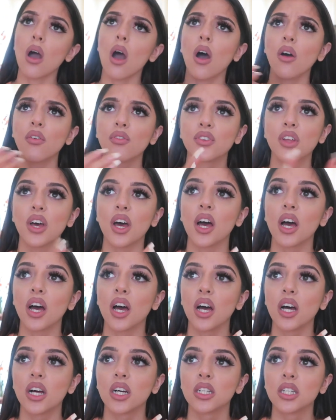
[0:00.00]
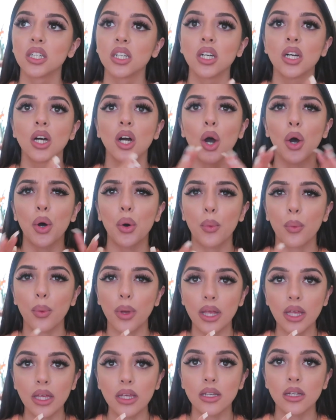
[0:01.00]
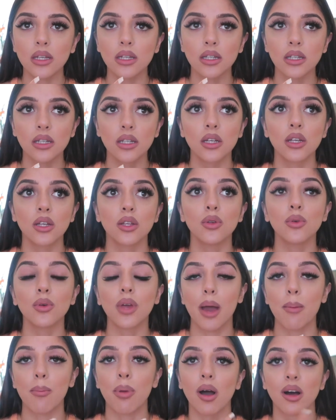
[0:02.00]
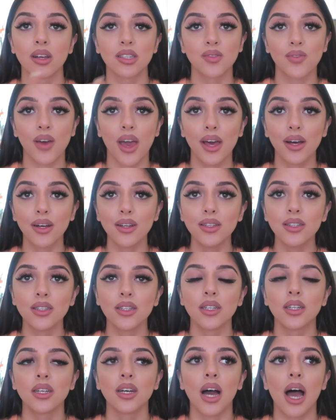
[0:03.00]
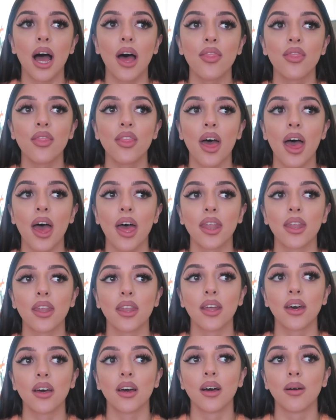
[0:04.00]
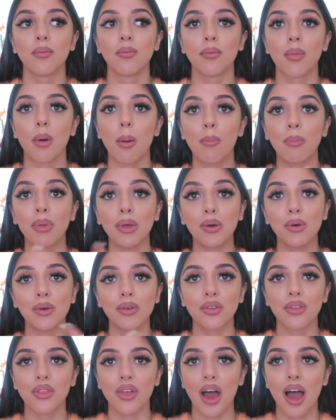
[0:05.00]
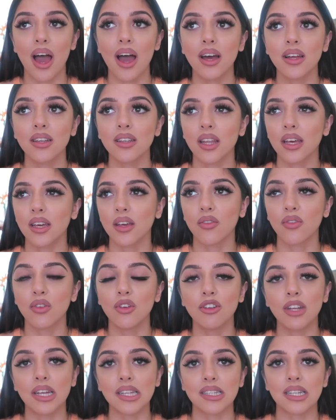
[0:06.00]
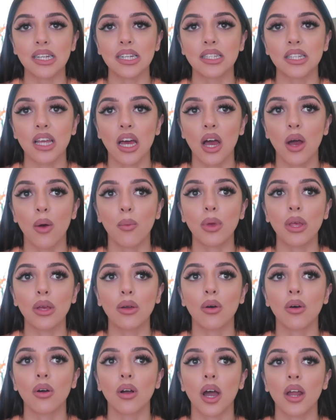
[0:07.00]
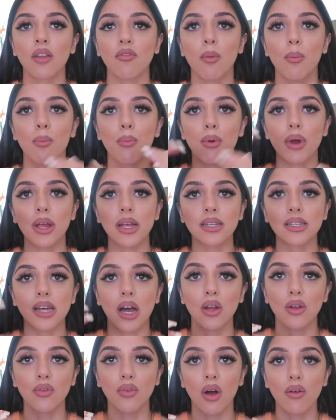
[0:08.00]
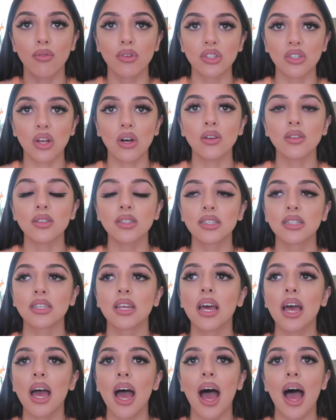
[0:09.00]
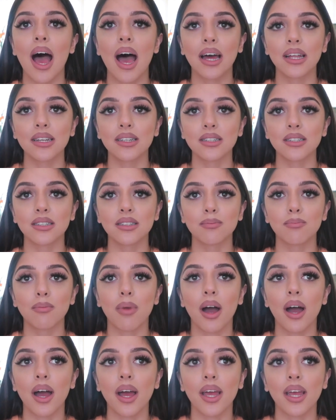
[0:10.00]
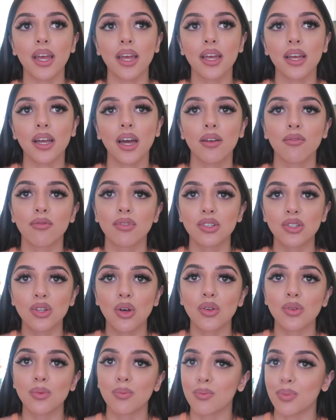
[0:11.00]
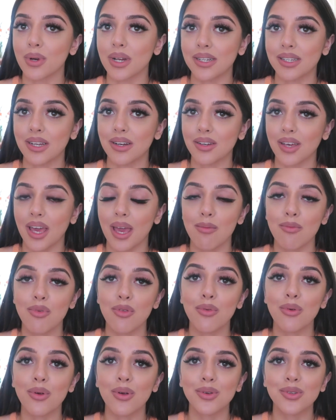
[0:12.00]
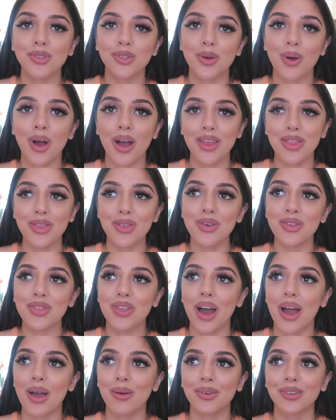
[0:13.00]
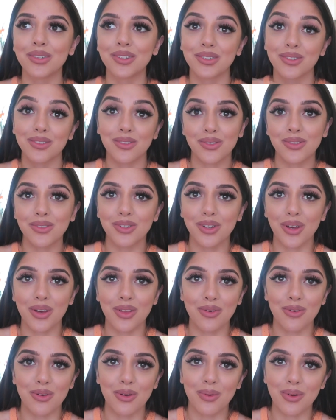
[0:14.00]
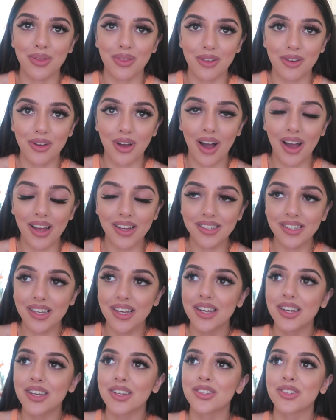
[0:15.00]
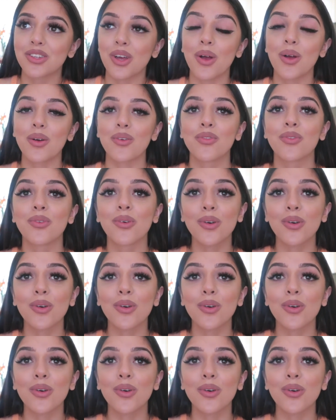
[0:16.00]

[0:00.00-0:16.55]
after a week, you get pass fail, and then beyond that, like a few days later, we got kind of a breakdown of our results, and my kind of result breakdown came through. So I thought that I would go through it with you guys. So